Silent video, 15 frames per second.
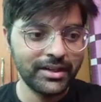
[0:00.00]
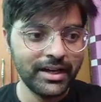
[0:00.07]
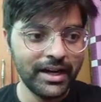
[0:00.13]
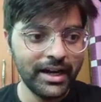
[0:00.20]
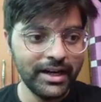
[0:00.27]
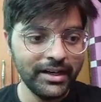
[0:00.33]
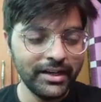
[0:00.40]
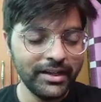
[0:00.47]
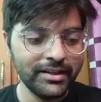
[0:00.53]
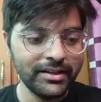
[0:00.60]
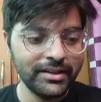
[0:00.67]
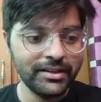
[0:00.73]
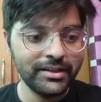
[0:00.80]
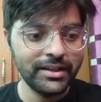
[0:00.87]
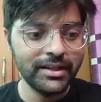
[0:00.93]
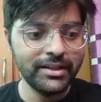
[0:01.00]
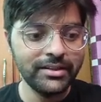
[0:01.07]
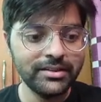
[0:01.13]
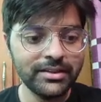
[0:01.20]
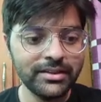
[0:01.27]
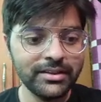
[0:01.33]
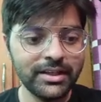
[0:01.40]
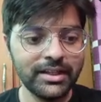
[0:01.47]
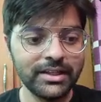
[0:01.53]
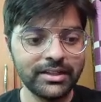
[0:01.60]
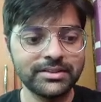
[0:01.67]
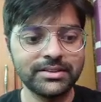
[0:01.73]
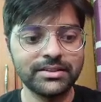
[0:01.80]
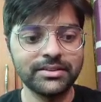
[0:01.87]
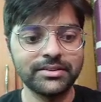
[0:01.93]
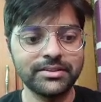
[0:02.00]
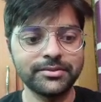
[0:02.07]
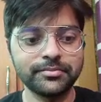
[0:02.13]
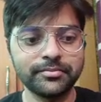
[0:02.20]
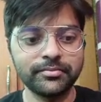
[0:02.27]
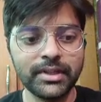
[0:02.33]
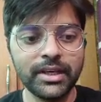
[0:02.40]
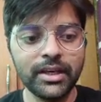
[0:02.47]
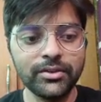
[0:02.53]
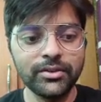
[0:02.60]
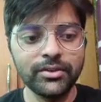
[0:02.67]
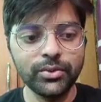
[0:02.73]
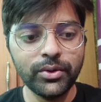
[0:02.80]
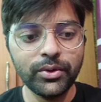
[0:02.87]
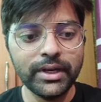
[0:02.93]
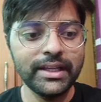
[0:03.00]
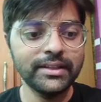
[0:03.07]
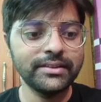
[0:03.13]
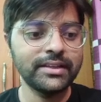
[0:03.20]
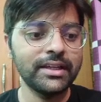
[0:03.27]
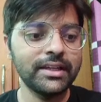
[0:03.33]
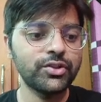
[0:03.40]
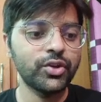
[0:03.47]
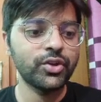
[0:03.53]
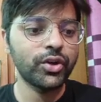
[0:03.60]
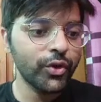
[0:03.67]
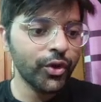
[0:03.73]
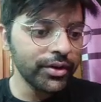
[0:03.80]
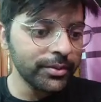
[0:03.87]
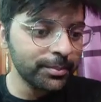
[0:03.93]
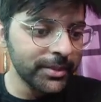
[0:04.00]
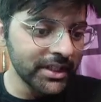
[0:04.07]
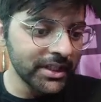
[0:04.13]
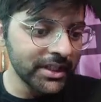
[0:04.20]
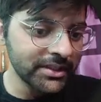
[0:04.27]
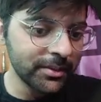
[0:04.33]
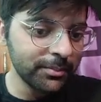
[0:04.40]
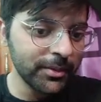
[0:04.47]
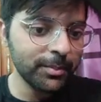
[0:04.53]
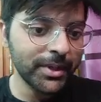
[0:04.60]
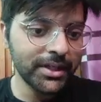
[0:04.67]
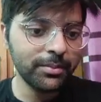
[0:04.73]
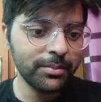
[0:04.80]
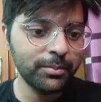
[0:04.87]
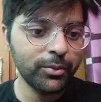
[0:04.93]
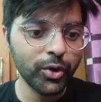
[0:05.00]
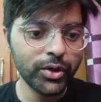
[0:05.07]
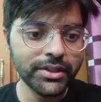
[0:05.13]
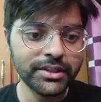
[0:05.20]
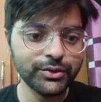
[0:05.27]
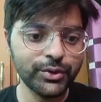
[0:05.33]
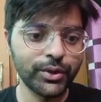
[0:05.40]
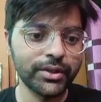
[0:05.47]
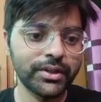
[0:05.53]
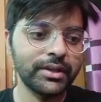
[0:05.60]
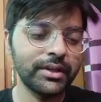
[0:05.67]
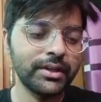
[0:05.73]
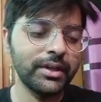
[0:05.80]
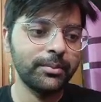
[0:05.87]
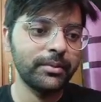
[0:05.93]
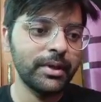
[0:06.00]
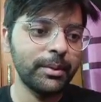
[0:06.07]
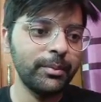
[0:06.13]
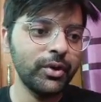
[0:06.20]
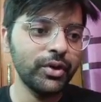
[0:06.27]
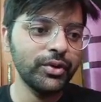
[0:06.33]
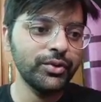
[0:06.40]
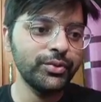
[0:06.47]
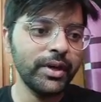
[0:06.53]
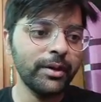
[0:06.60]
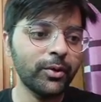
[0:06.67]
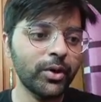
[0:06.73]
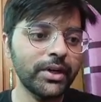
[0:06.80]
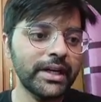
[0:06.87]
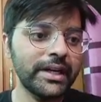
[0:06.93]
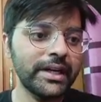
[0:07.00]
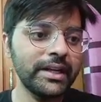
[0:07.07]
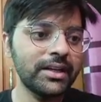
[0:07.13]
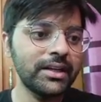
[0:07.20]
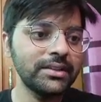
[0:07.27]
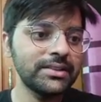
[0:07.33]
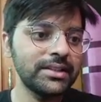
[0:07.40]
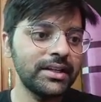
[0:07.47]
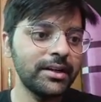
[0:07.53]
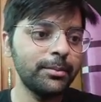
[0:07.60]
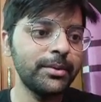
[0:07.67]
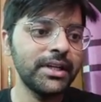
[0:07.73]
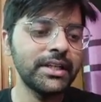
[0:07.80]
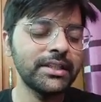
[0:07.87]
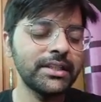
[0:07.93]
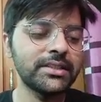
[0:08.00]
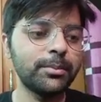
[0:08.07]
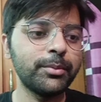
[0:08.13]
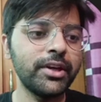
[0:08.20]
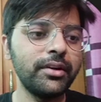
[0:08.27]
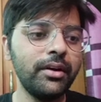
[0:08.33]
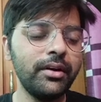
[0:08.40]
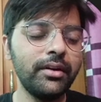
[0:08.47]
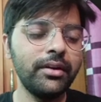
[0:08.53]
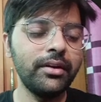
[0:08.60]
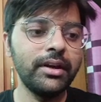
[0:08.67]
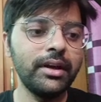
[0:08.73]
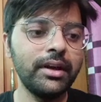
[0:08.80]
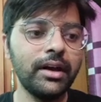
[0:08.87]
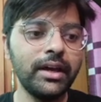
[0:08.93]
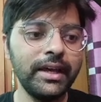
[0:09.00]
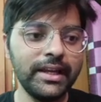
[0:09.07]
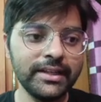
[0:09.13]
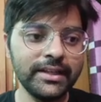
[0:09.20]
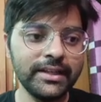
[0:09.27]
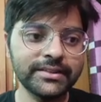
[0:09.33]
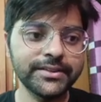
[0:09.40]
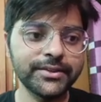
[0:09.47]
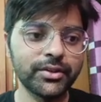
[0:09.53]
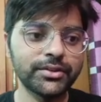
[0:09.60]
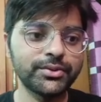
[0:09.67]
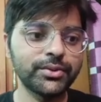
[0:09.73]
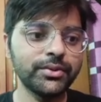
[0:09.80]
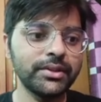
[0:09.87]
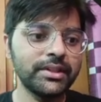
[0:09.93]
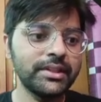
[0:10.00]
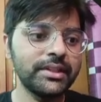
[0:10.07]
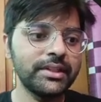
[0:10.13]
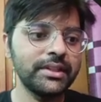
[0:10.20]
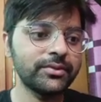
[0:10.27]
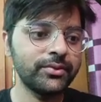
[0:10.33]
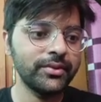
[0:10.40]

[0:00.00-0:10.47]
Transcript: And here is Lx. So Lx has not got biggest number, but Boris has got, because we have already considered biggest number Lx has got. So this